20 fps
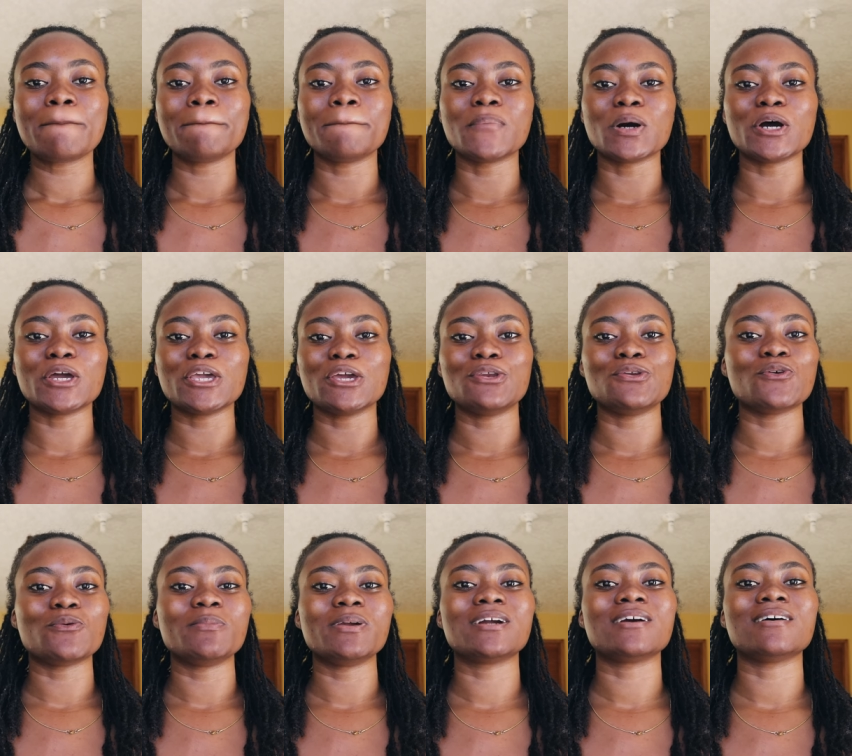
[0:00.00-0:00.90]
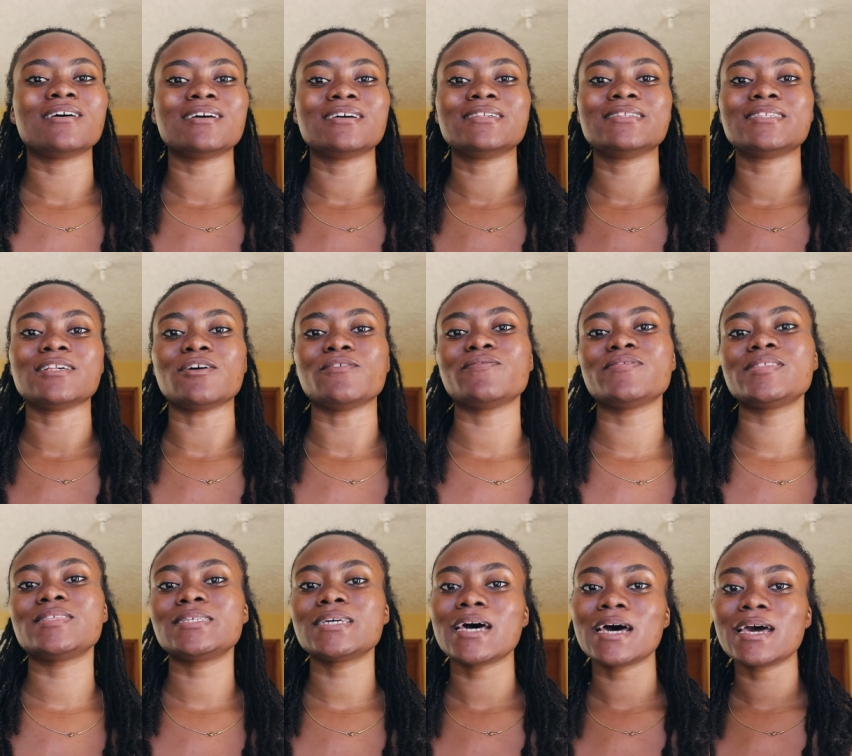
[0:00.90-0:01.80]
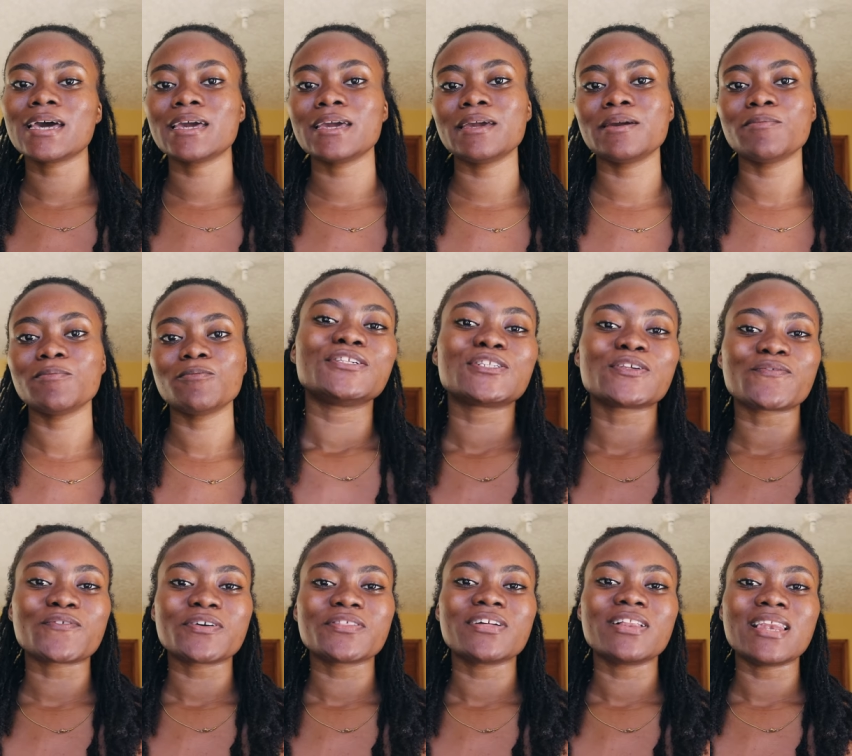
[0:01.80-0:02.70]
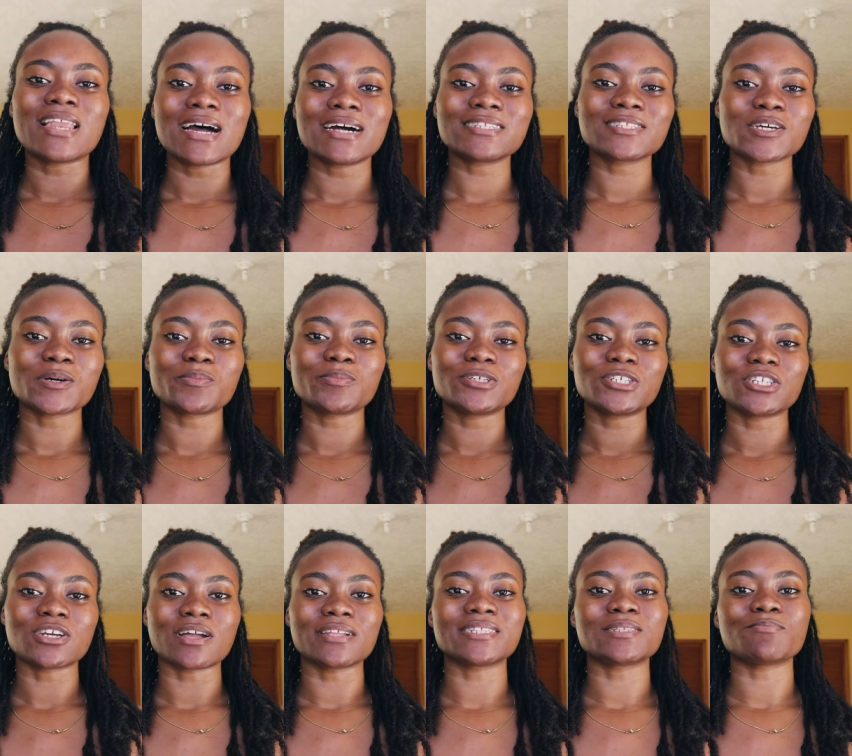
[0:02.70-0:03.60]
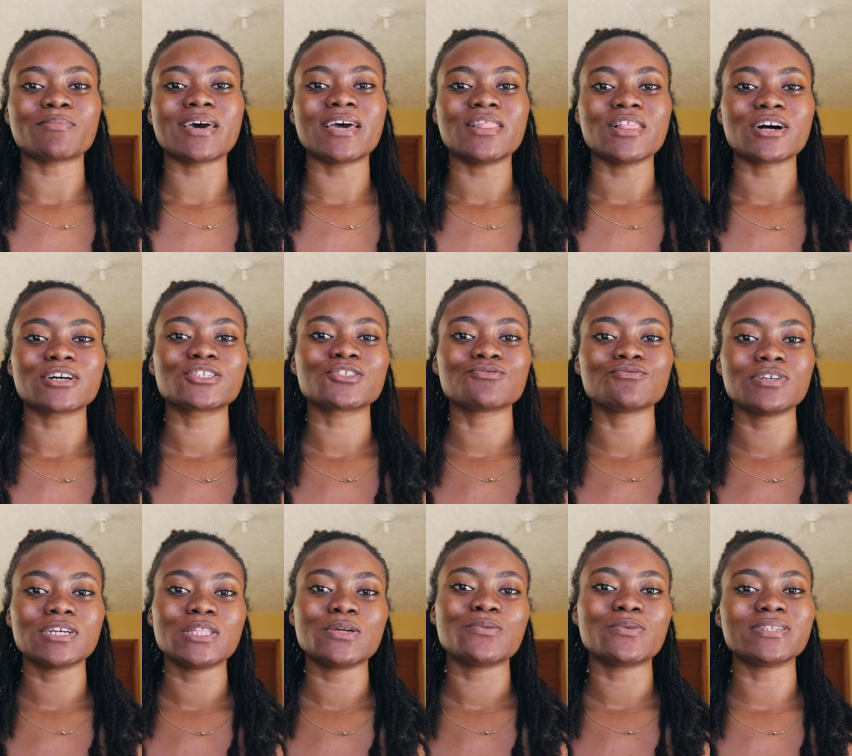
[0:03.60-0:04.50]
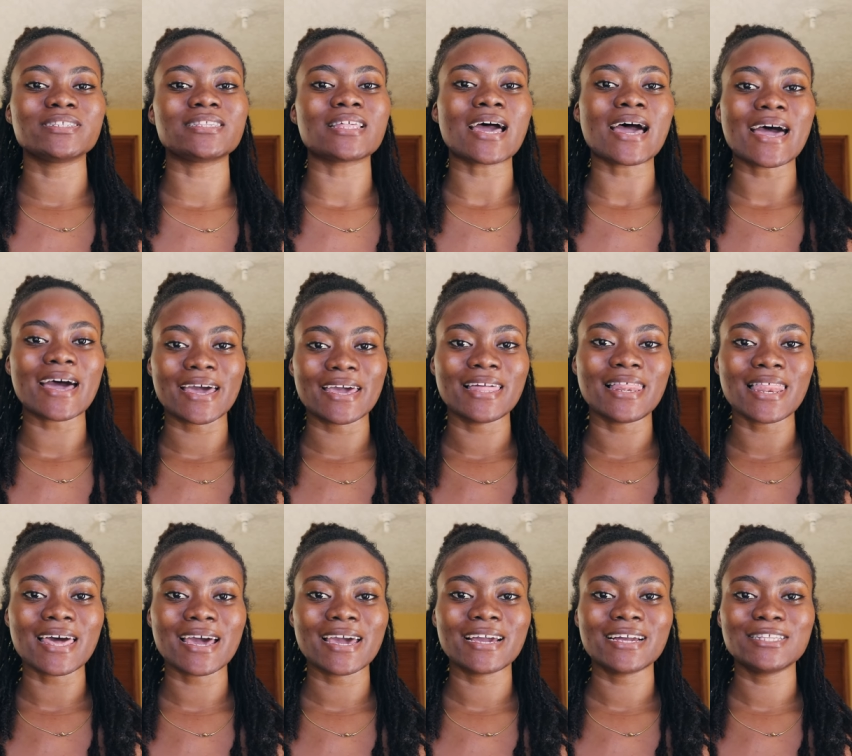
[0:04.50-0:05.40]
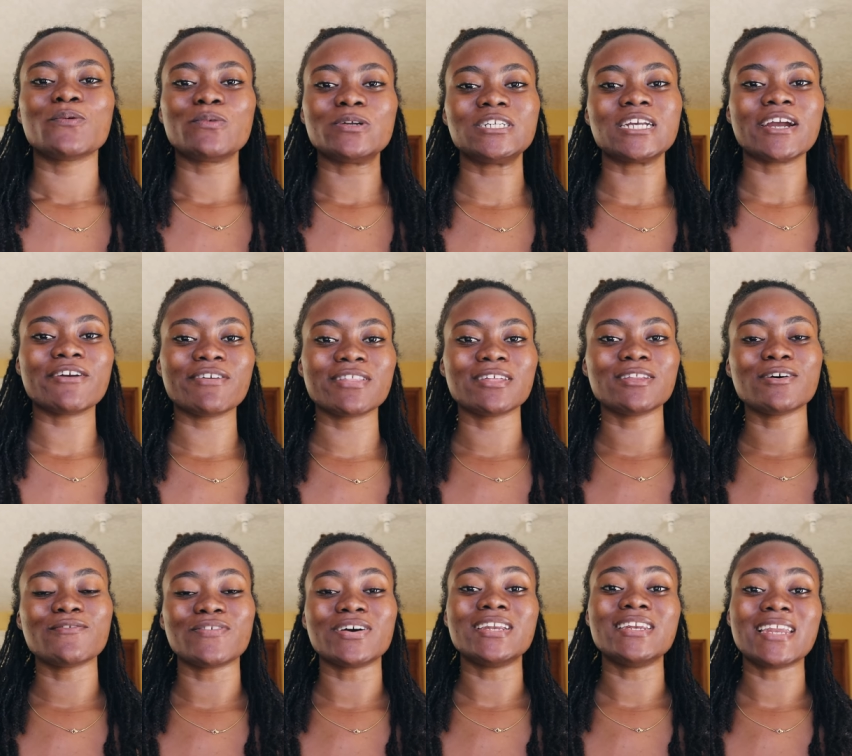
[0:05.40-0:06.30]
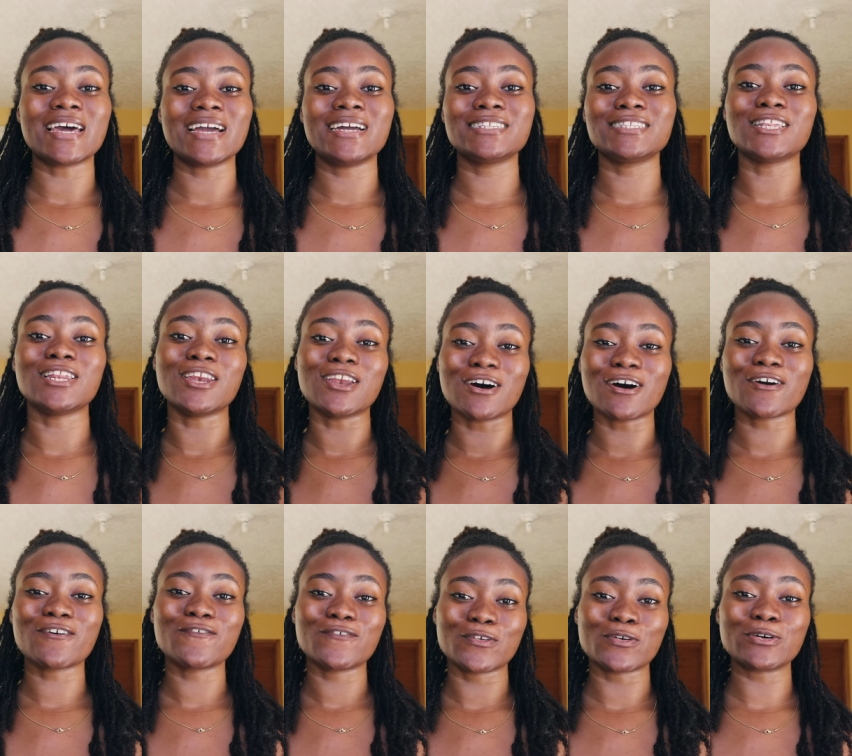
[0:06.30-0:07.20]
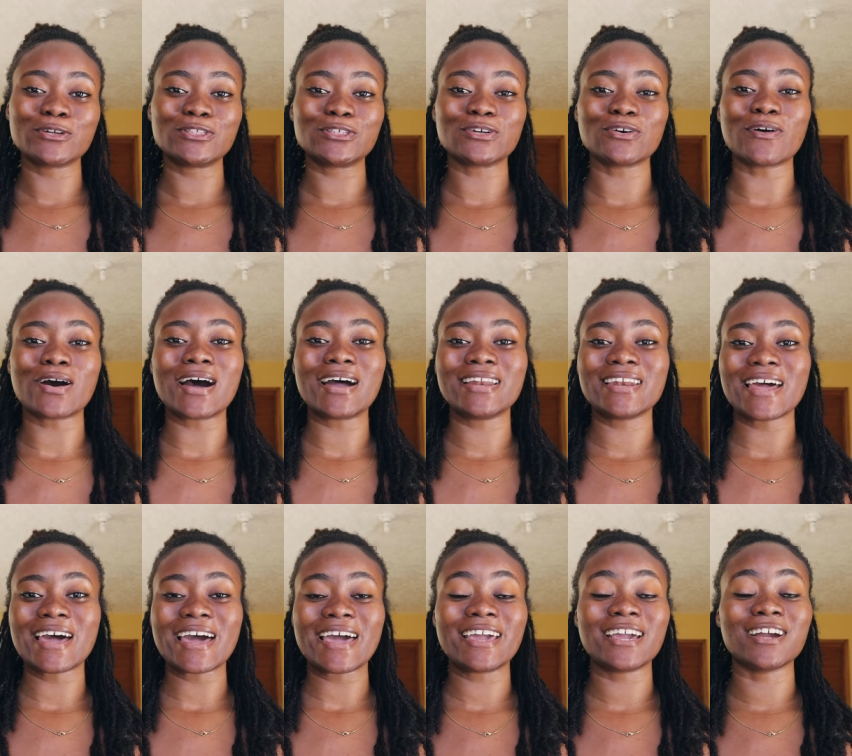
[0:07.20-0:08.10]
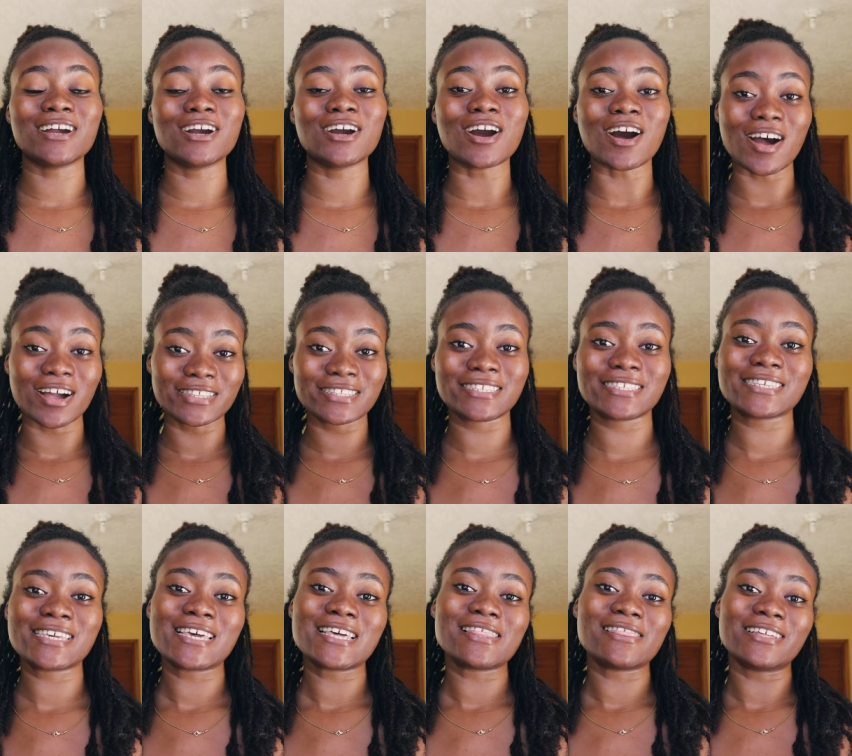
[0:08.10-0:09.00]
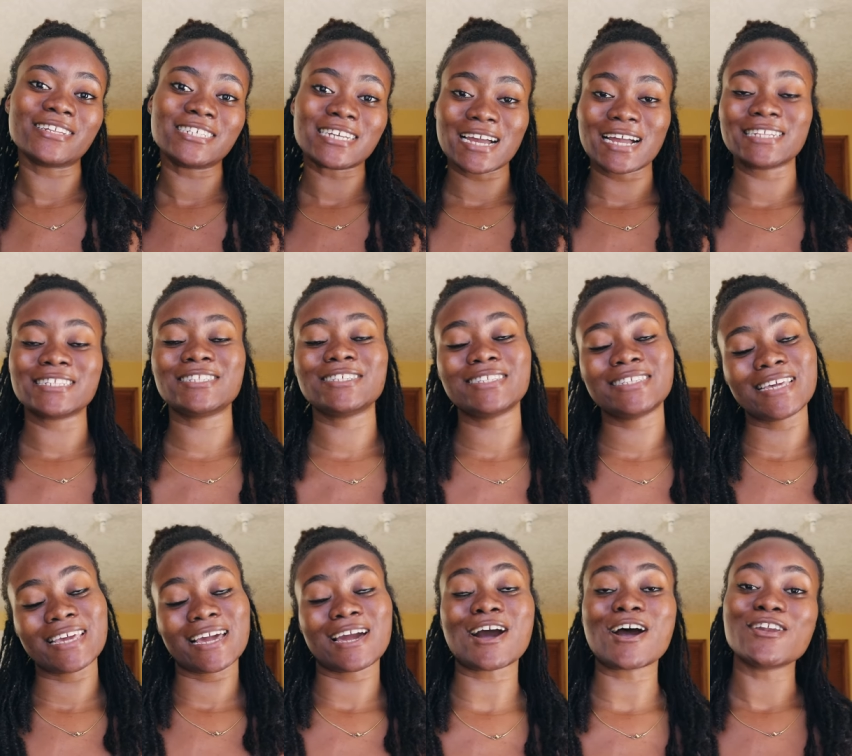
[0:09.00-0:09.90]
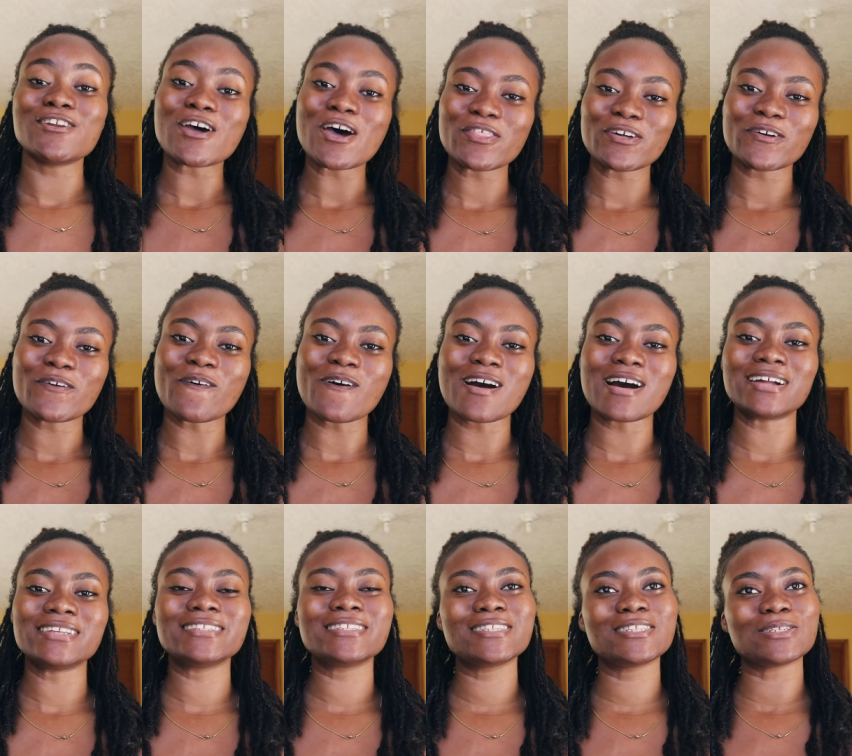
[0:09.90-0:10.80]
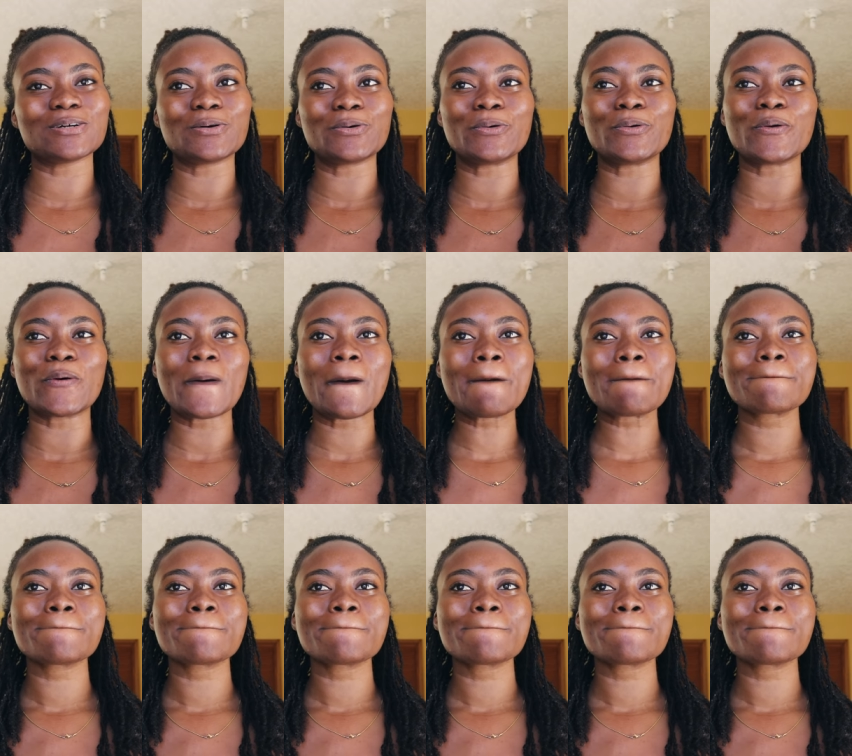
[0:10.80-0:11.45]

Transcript: but you know because of time so for the last couple shots my locks really was the highlight which i really love a nice lock photo and i got the chance to take another one so